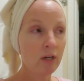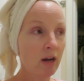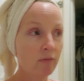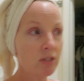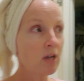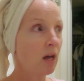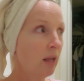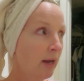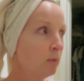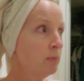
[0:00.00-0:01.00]
Now, if it's got
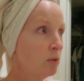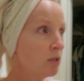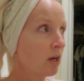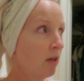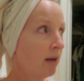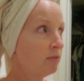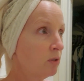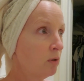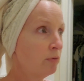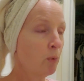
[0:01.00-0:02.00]
loud music, I'll have to
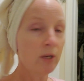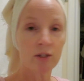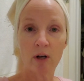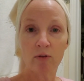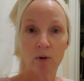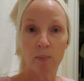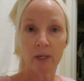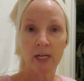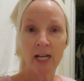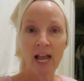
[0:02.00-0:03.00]
do a voiceover,
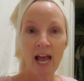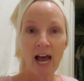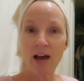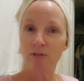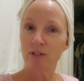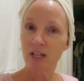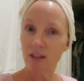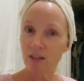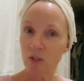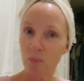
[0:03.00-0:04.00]
but I've
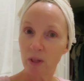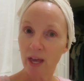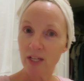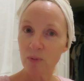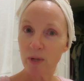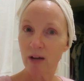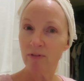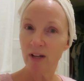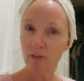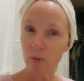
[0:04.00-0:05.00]
seen this place, but I've
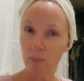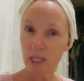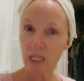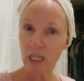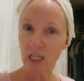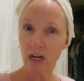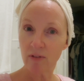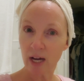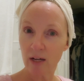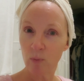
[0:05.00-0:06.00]
never been in and I've
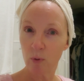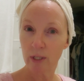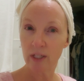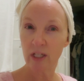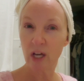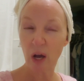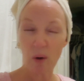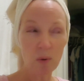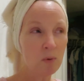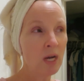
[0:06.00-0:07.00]
kind of wanted to
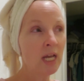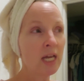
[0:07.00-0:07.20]
go.